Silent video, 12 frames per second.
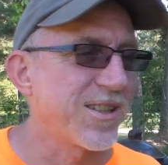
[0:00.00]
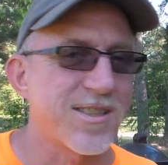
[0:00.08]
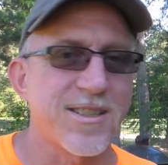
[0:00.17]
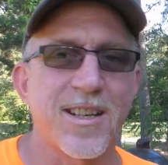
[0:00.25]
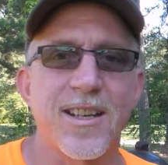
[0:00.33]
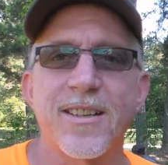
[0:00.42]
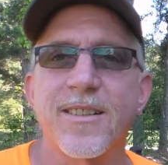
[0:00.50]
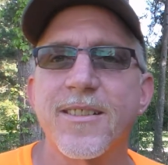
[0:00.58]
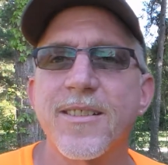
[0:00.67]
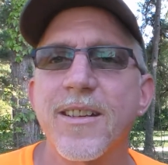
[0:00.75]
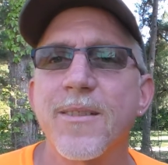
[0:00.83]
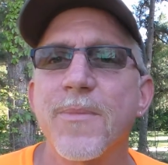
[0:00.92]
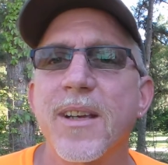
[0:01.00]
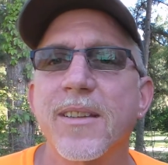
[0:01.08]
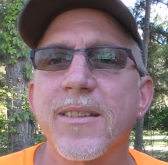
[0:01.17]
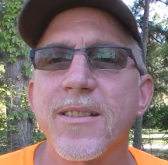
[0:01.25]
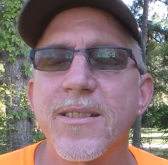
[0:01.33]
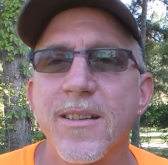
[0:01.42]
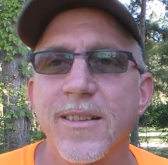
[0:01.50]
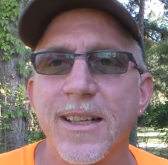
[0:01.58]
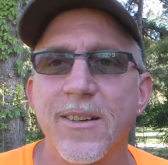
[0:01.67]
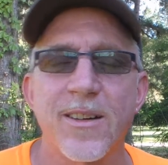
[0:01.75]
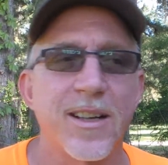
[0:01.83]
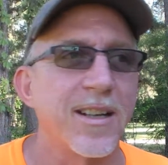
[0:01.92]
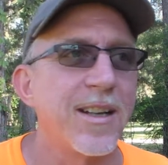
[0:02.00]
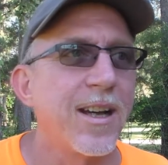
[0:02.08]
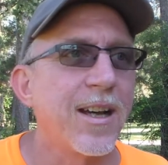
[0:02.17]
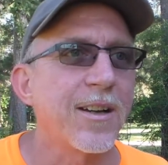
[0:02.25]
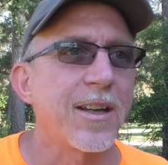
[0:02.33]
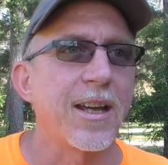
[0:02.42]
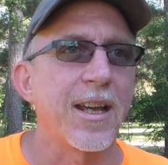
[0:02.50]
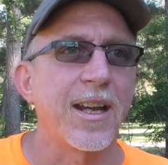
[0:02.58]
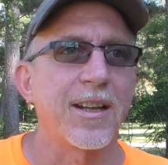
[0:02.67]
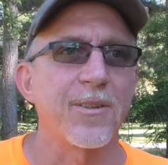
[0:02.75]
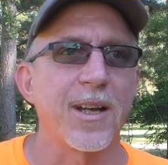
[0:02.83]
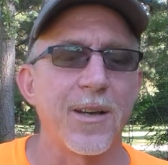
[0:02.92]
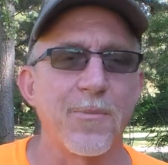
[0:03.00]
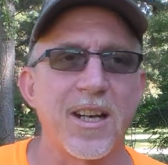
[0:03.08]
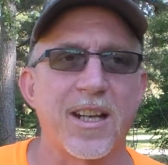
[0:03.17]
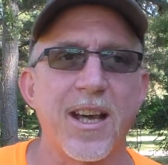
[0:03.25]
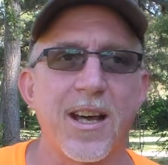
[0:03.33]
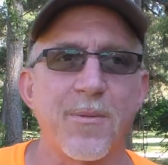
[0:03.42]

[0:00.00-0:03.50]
yesterday. See, I'm making this long now, aren't I? Okay. Anyway, I made a